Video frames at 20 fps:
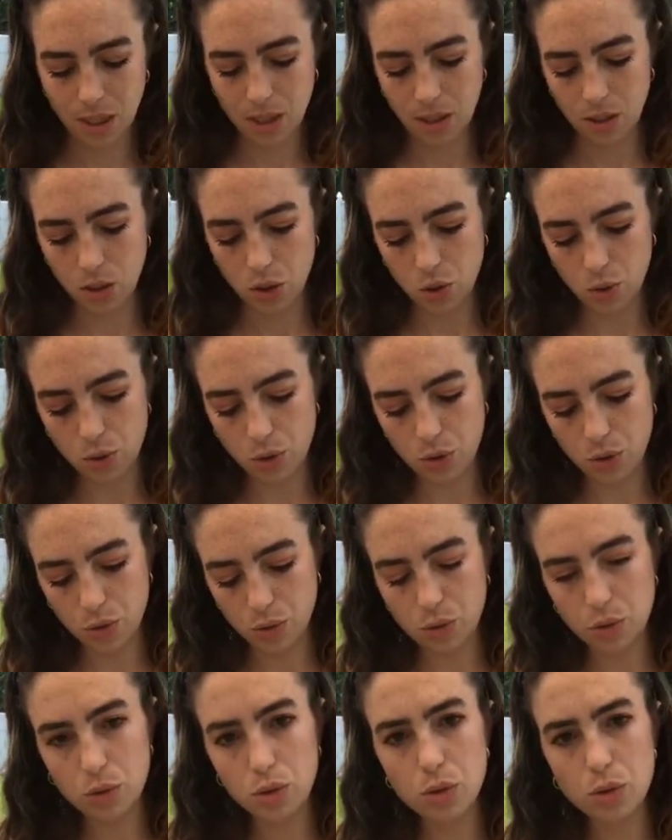Here
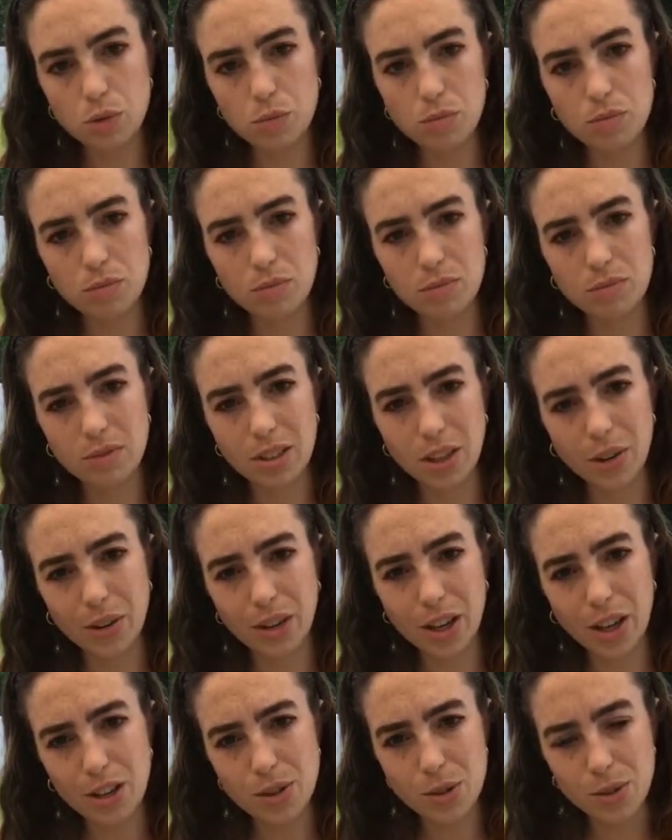you
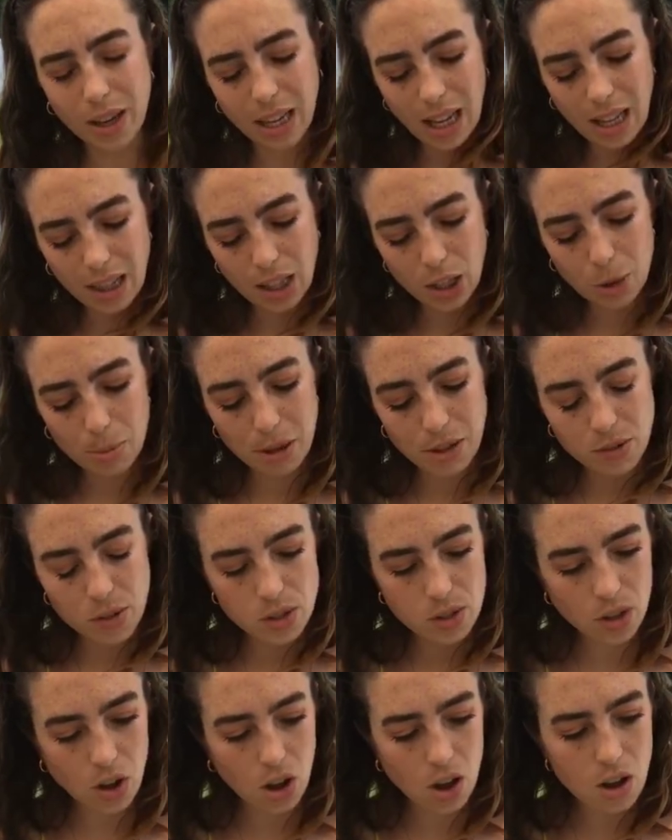go. So I got a little bit of
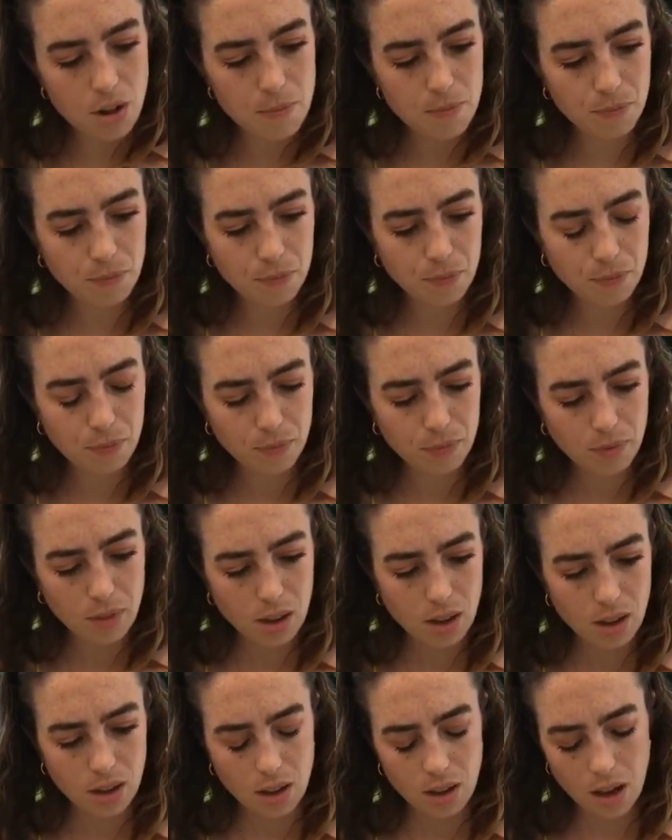salt.
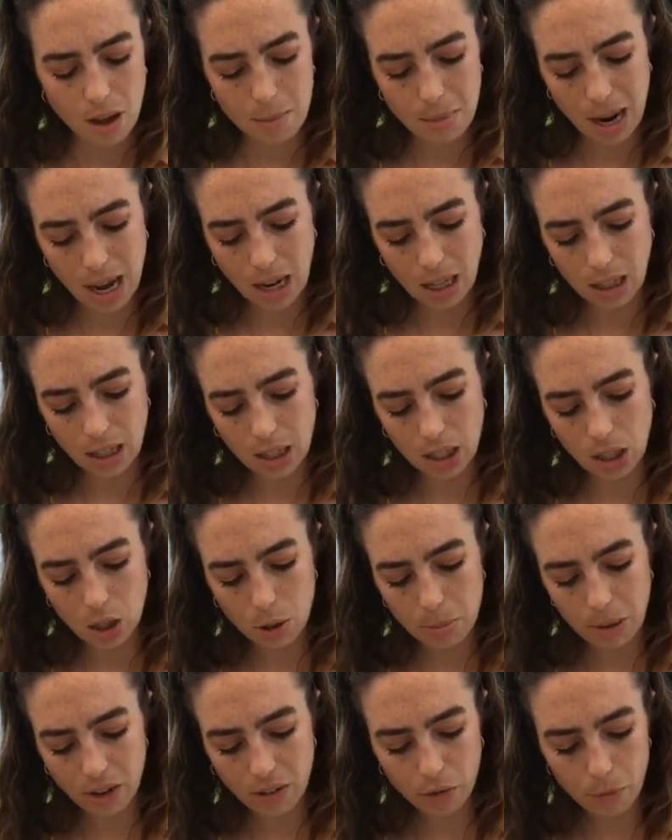I'm going to add a little
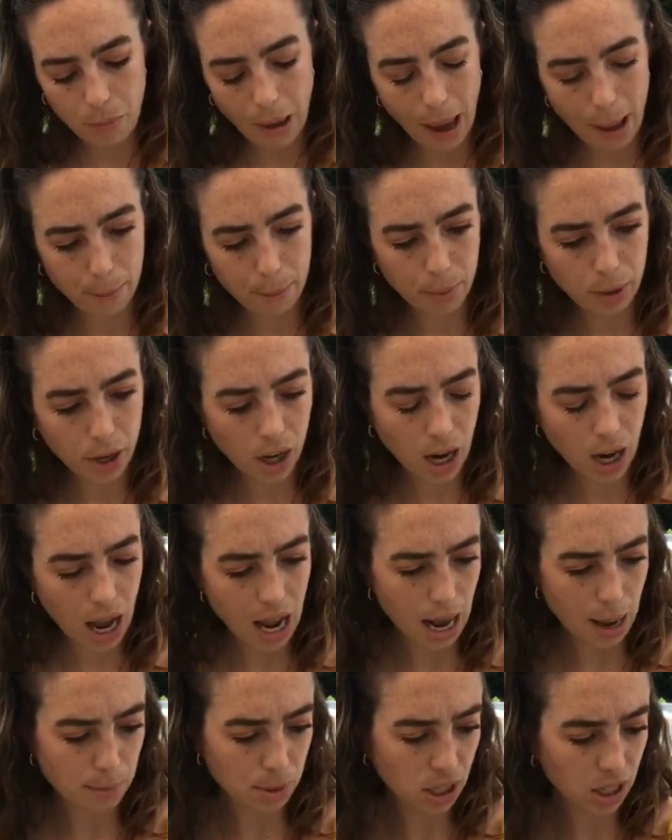bit of pepper, and
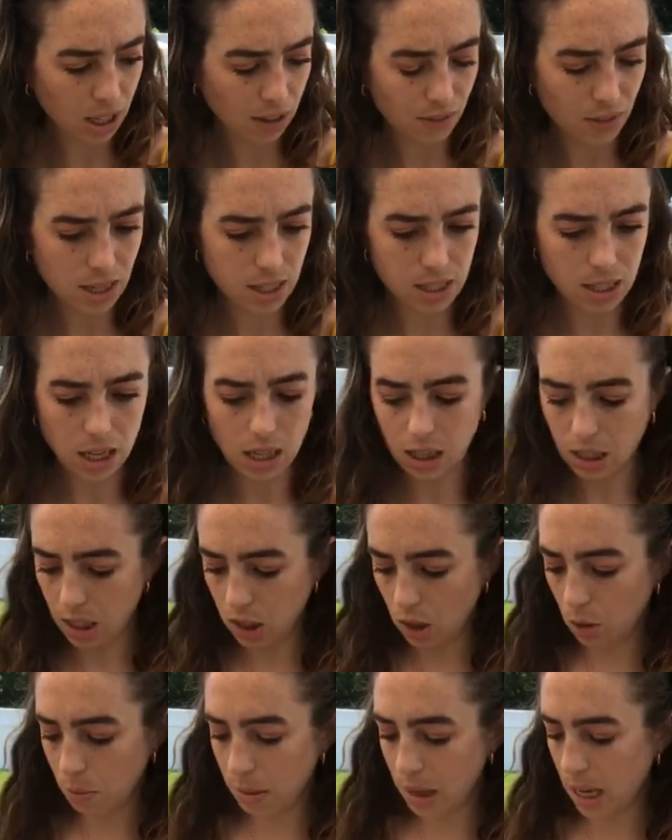I'm going to give this a
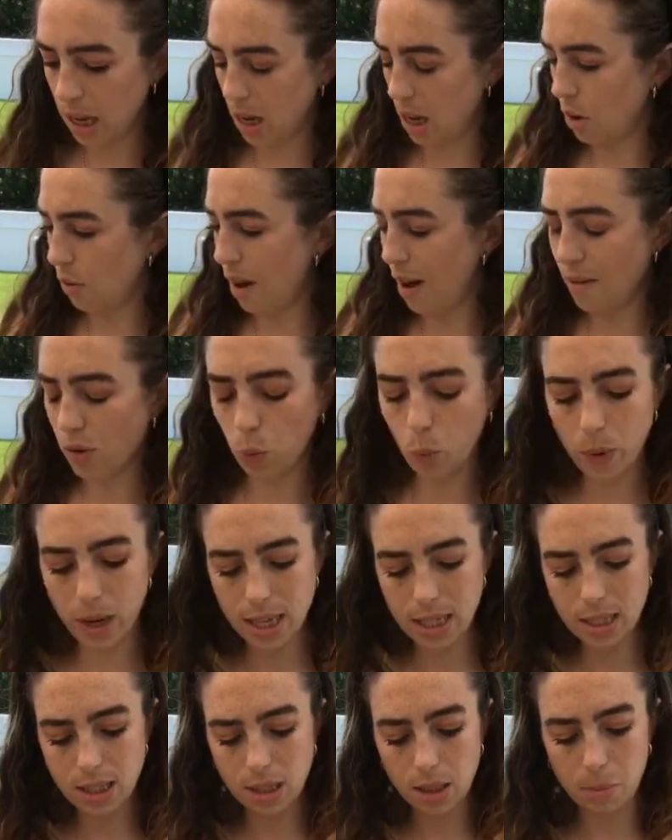little bit, I don't have a
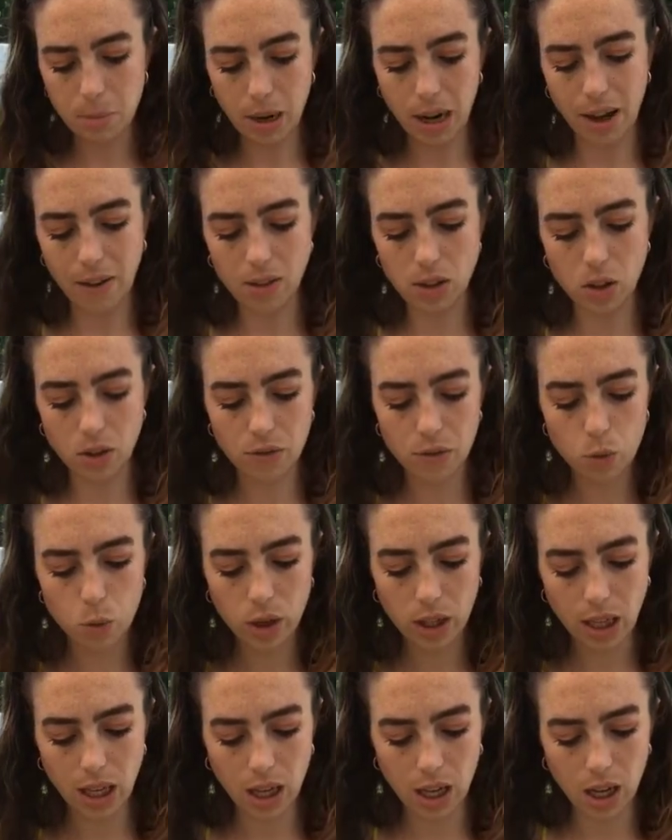whisk, but I have a little fork
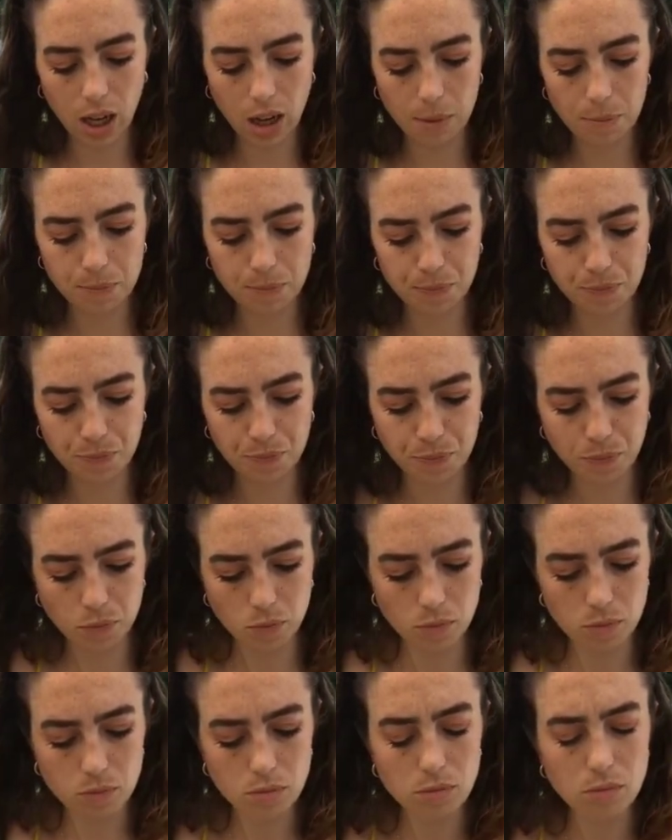here.
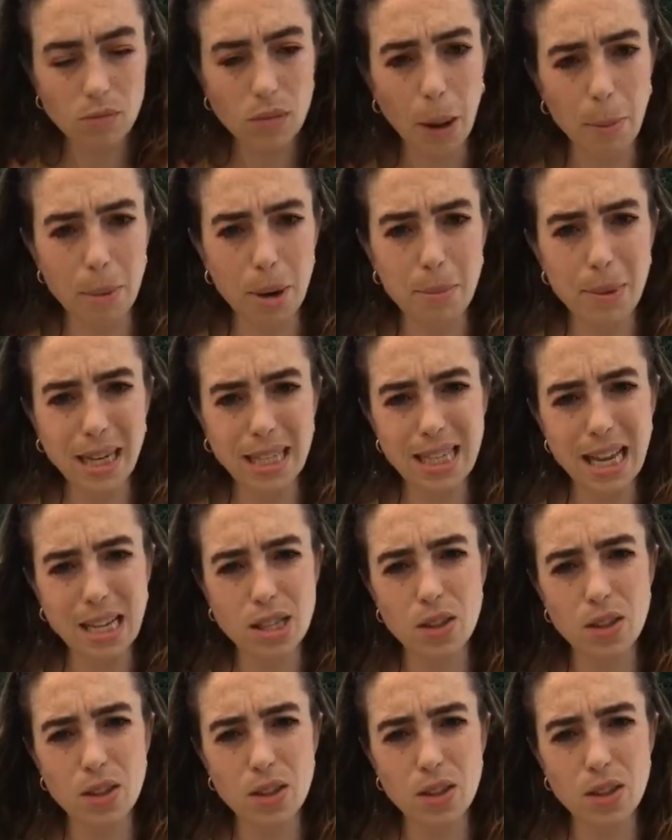I'm going to mix that.